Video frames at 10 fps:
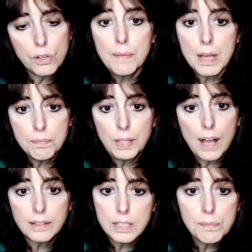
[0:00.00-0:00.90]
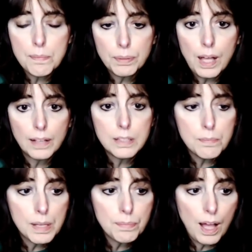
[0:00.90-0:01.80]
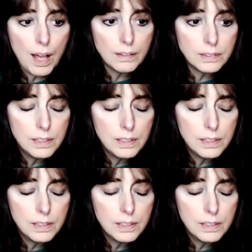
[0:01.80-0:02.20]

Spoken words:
am I blocked, am I blocked, am I blocked?